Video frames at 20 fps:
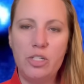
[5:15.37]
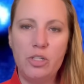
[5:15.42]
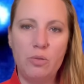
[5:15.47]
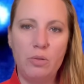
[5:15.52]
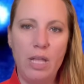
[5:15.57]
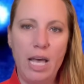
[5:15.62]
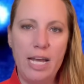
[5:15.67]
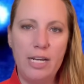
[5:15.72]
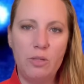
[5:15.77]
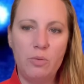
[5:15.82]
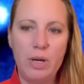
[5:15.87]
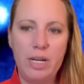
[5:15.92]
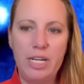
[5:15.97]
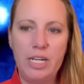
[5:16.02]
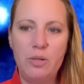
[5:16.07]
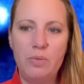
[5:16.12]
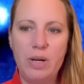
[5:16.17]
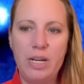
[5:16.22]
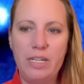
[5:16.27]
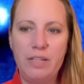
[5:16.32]
July
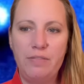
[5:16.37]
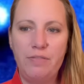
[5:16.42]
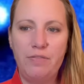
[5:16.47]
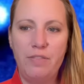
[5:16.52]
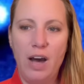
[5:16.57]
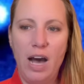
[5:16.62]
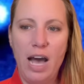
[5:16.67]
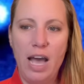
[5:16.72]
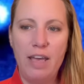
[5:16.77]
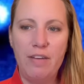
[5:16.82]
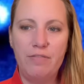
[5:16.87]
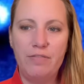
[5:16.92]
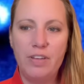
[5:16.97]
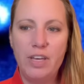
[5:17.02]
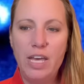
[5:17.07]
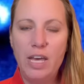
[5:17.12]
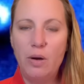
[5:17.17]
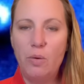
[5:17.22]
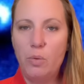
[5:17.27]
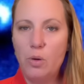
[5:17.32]
2025,
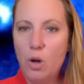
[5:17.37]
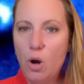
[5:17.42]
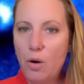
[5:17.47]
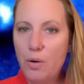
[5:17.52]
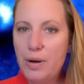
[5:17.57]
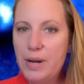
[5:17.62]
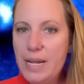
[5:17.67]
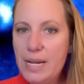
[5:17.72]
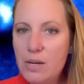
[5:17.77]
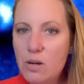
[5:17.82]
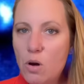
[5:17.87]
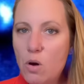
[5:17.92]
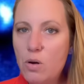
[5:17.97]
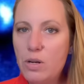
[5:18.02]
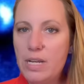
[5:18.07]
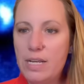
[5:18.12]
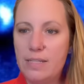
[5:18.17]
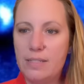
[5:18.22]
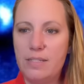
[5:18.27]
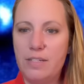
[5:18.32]
we already
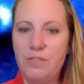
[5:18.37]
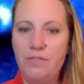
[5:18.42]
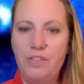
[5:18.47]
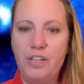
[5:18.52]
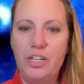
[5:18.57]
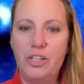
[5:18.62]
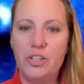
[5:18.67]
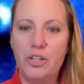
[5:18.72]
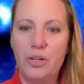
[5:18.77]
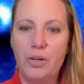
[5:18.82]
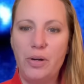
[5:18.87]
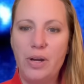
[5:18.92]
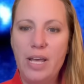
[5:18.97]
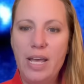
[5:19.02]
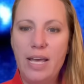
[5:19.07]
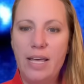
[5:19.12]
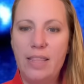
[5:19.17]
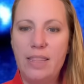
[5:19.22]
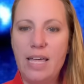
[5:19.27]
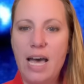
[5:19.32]
noticed a feature
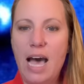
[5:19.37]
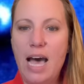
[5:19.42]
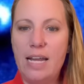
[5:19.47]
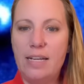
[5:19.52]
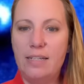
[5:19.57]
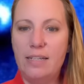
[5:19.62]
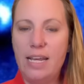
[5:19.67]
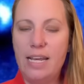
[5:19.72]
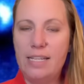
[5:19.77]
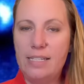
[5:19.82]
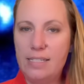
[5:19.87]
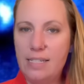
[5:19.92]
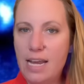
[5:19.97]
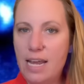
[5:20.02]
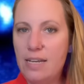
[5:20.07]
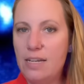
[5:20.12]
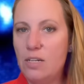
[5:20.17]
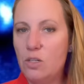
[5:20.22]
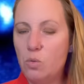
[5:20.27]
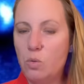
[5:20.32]
that
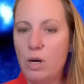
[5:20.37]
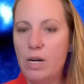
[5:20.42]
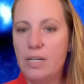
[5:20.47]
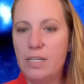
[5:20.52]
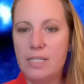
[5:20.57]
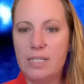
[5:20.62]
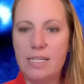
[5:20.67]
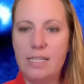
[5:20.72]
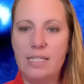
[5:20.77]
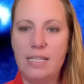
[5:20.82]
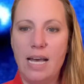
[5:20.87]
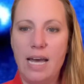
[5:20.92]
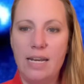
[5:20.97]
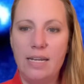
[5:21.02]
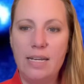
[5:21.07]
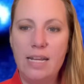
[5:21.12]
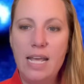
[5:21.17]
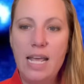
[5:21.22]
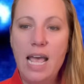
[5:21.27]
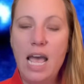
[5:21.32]
extended towards the
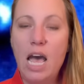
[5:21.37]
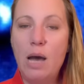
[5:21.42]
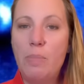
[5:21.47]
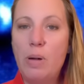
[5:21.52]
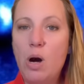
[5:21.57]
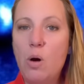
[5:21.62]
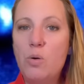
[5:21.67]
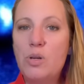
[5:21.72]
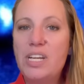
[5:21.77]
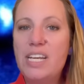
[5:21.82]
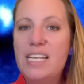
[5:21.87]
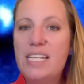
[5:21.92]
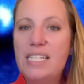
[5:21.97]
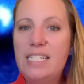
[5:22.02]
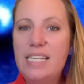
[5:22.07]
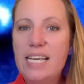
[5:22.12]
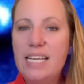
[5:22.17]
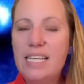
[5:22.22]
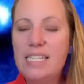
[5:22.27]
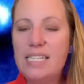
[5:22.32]
sun about
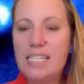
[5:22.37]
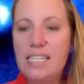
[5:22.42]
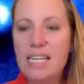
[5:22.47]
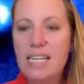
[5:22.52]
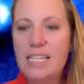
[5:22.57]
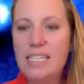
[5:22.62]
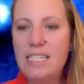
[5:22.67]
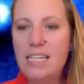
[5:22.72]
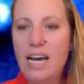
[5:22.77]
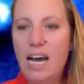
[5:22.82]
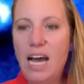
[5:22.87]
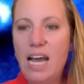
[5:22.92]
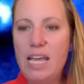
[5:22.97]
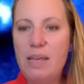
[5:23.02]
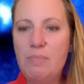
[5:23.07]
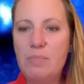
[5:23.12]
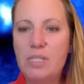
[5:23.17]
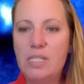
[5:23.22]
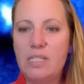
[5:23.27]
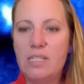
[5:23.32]
six
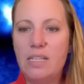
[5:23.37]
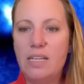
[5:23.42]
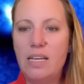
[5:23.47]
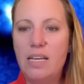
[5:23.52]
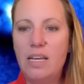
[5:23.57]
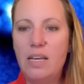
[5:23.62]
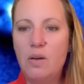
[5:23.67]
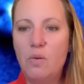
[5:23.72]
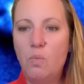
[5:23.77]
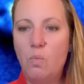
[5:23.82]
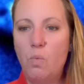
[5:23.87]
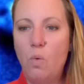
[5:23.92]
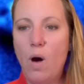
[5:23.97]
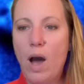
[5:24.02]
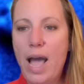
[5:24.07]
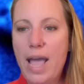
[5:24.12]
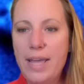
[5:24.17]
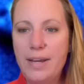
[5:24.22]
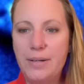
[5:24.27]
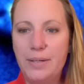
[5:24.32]
times
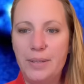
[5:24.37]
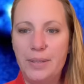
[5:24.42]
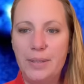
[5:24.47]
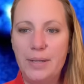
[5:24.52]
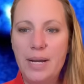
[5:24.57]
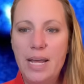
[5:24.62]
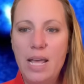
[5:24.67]
wider